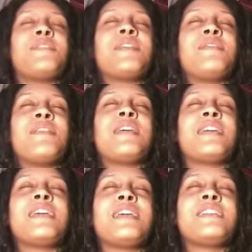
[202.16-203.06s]
you can
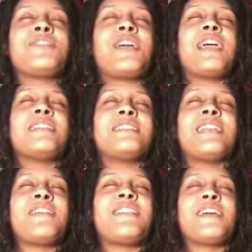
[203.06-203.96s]
get your hands
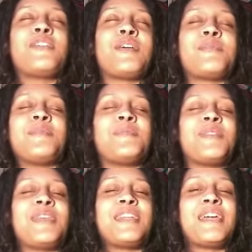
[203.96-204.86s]
down there, that would be
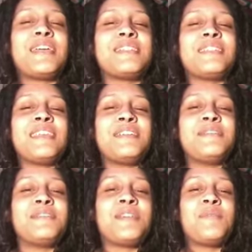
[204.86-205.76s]
really nice
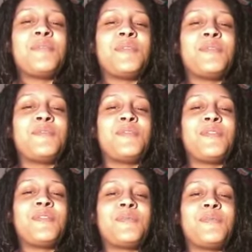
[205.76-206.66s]
and a
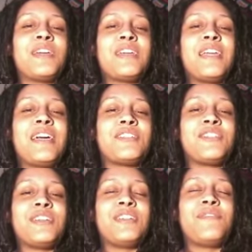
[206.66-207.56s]
beautiful
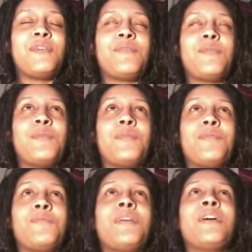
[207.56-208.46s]
reconnection if you have a
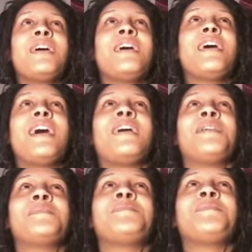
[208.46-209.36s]
womb.
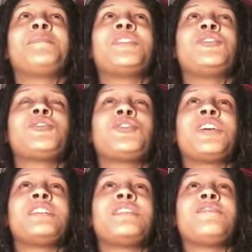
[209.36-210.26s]
But you're
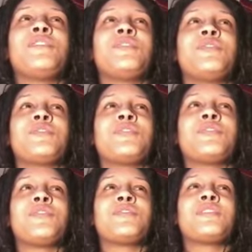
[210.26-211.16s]
trying to feel
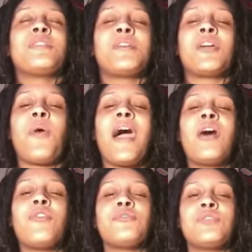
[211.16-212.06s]
your stomach go
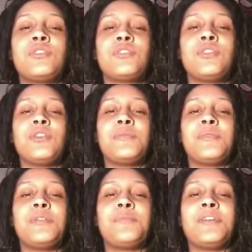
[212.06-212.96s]
out
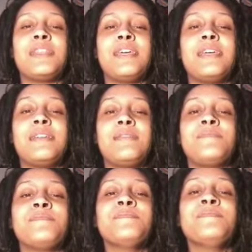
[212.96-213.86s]
when you breathe in,
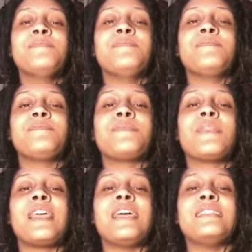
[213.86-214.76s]

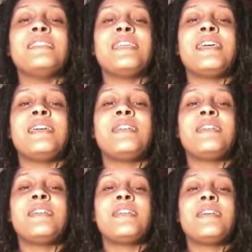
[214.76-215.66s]
and
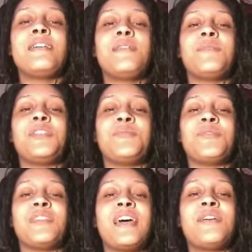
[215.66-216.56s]
in when you
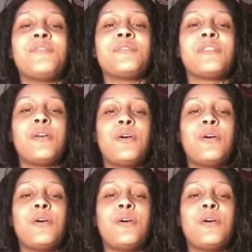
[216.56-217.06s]
breathe out.